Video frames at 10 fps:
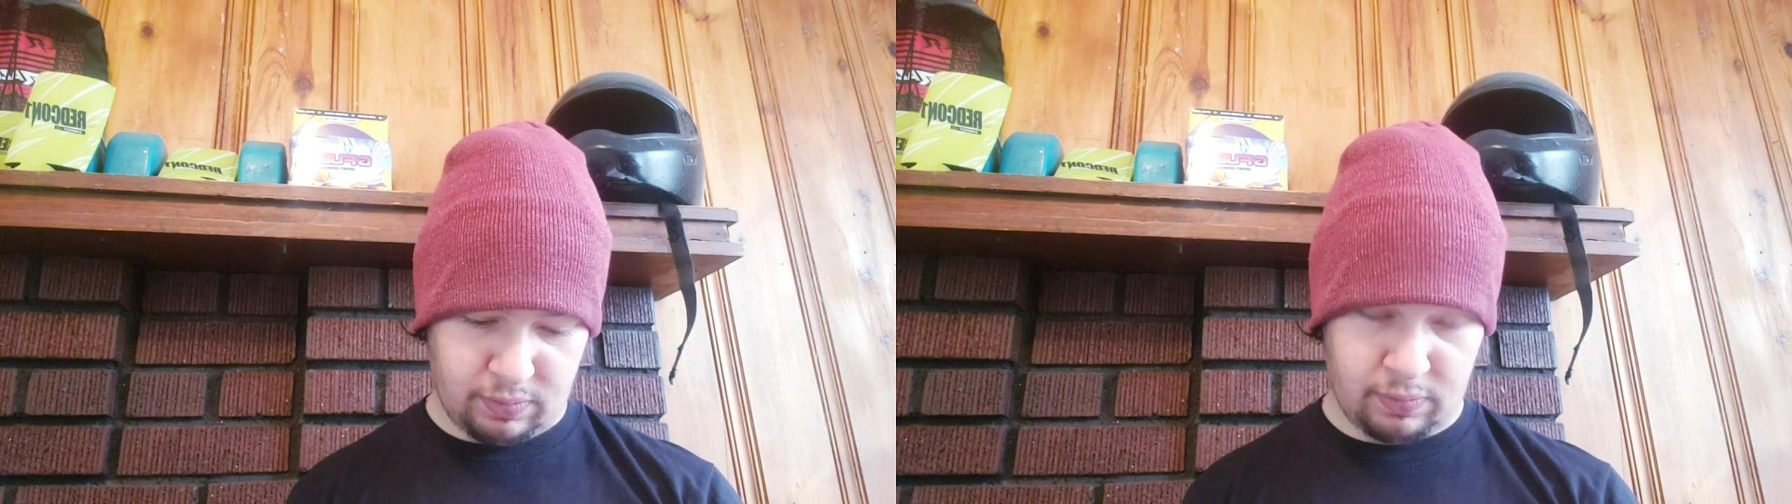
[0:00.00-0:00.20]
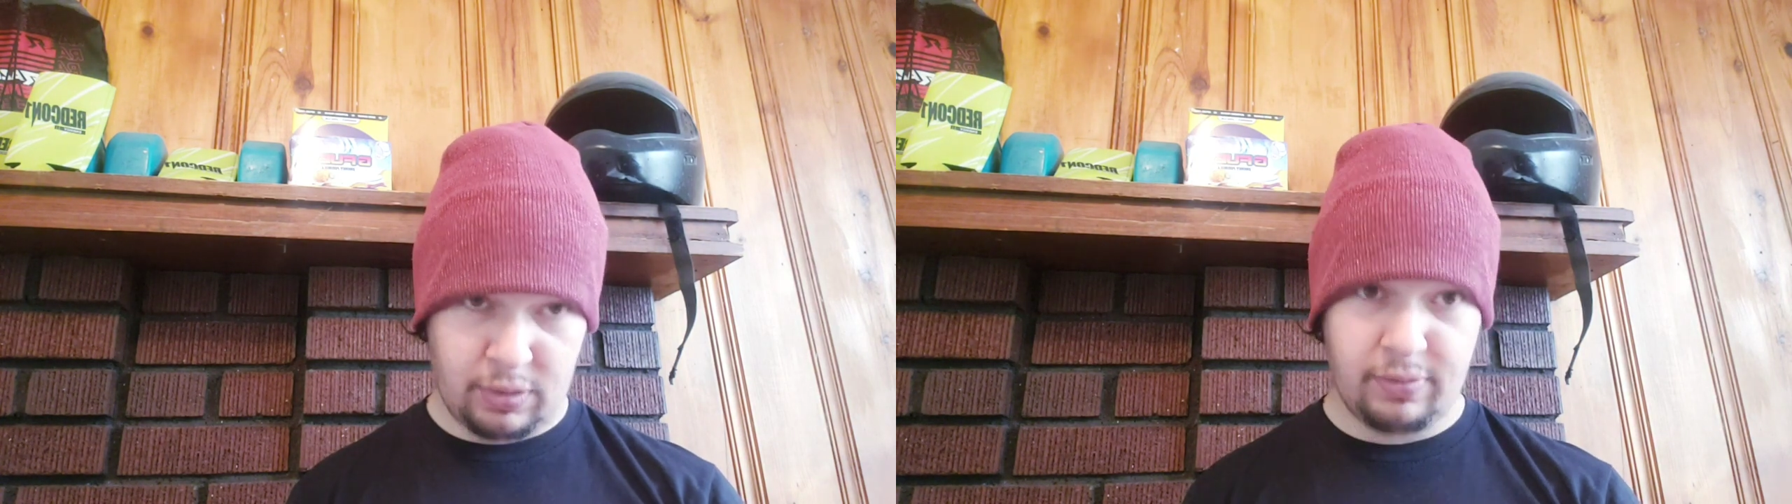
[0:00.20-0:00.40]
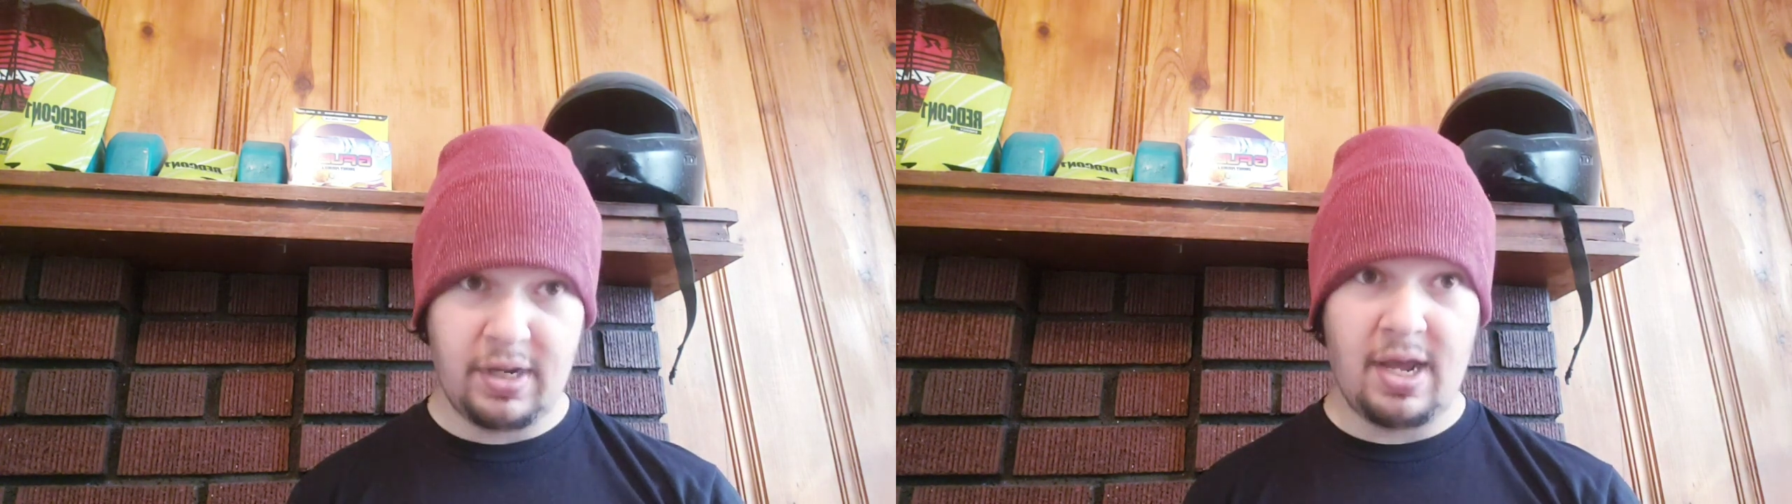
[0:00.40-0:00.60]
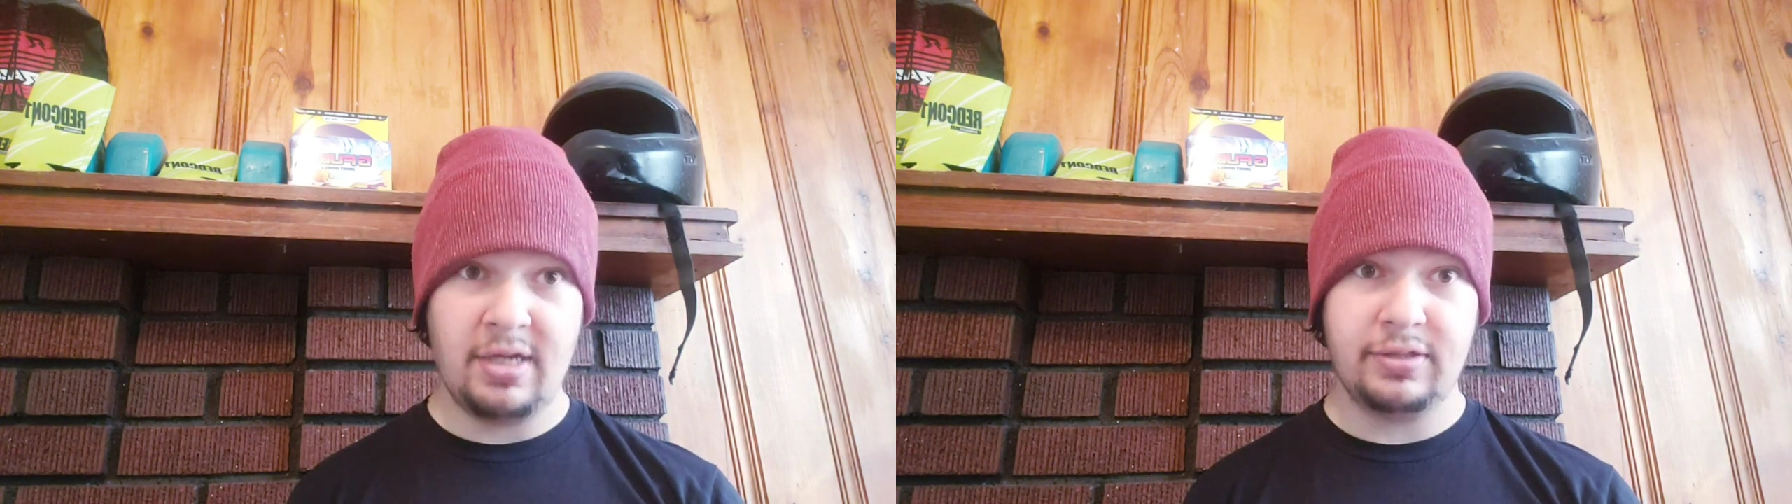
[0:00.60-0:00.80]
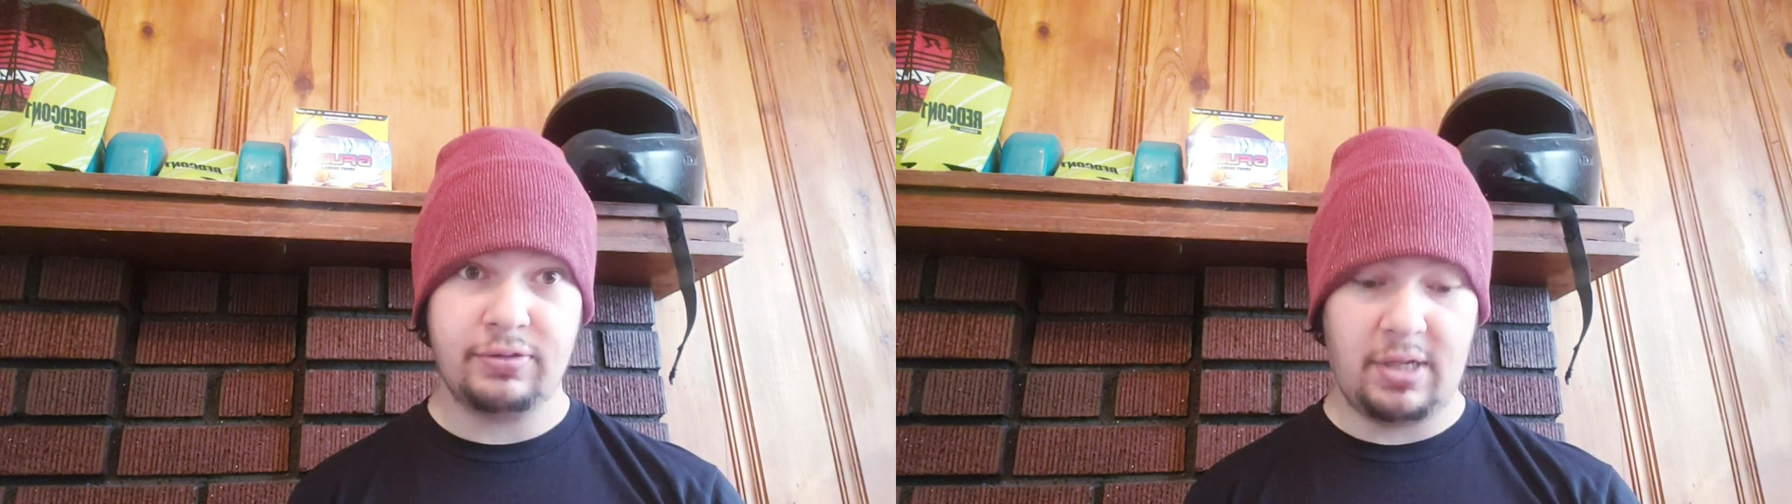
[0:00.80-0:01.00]
root
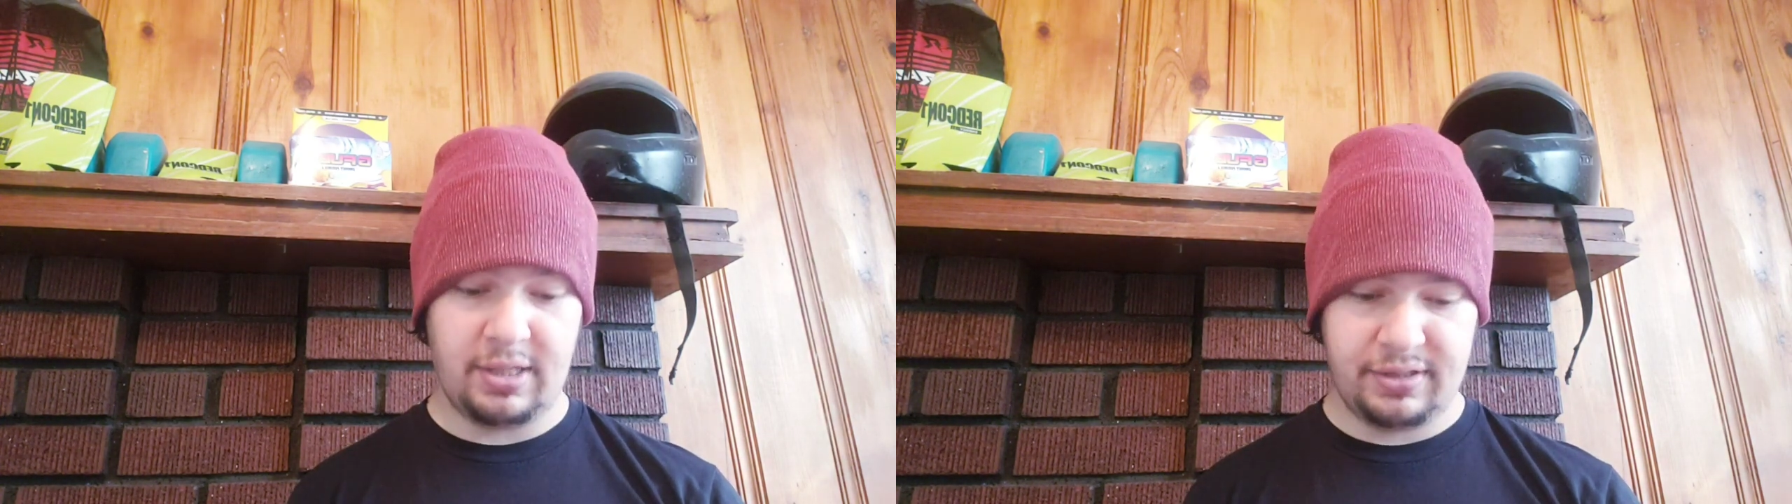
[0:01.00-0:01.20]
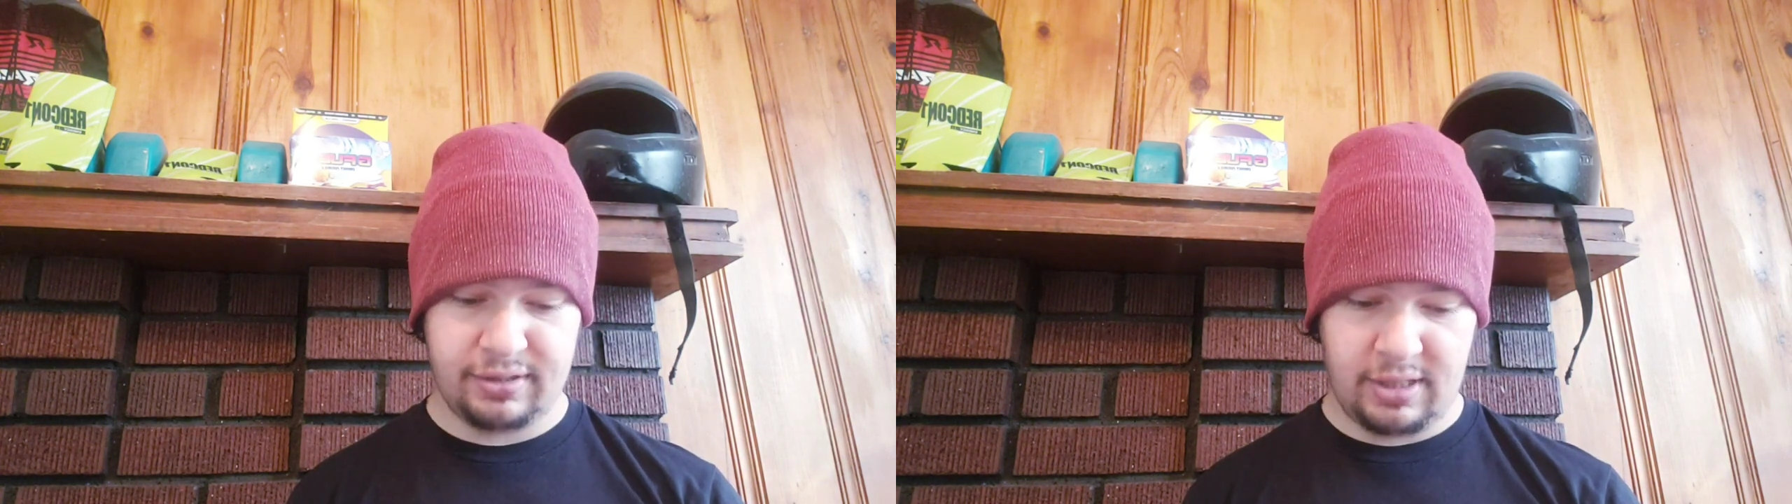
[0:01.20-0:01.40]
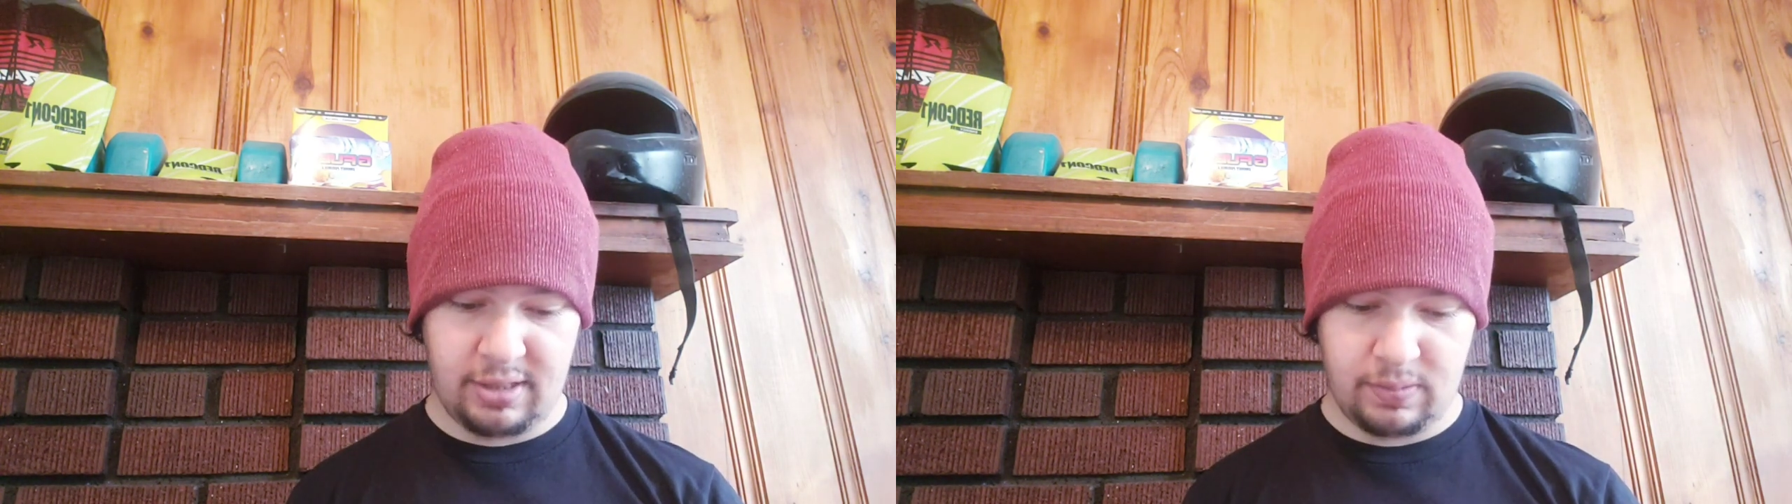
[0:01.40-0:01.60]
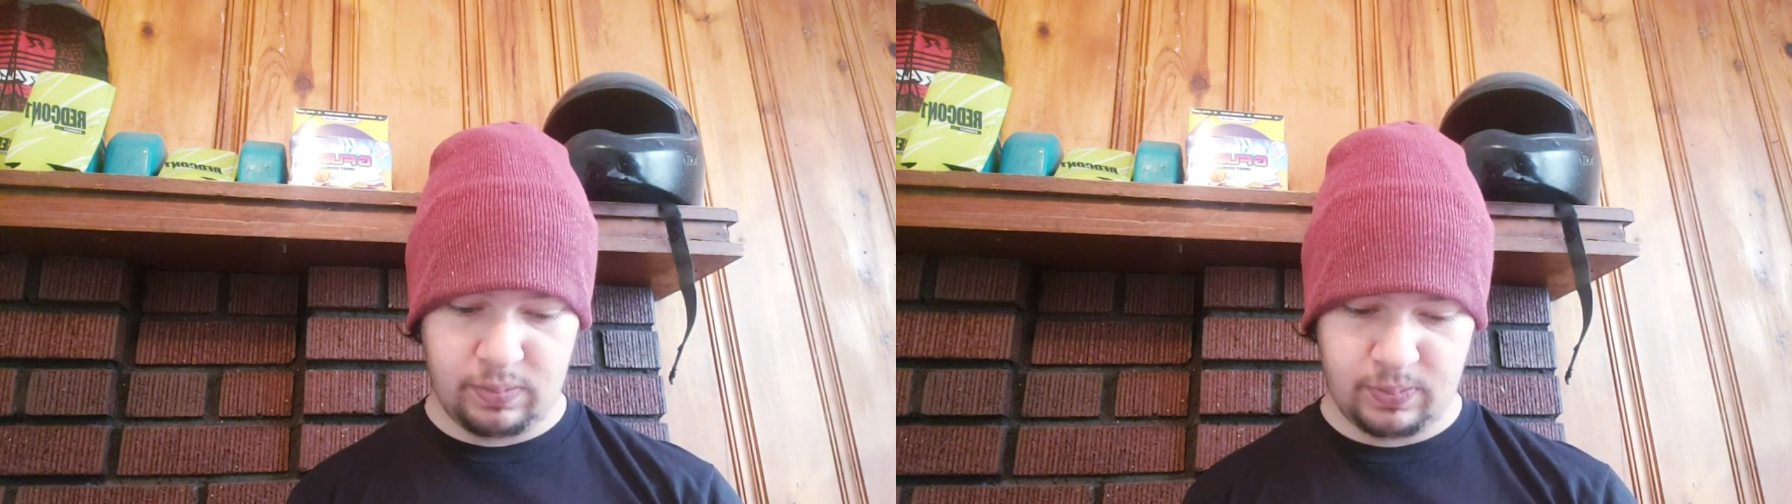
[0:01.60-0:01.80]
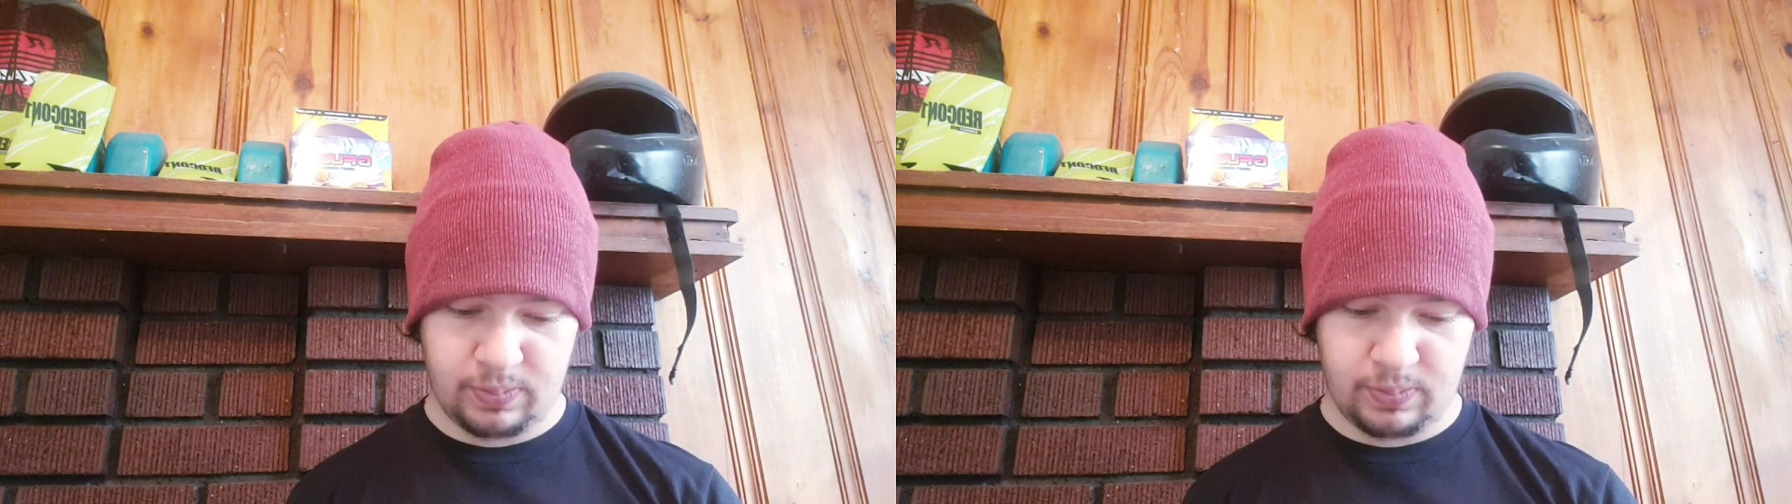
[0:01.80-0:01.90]
extract thing.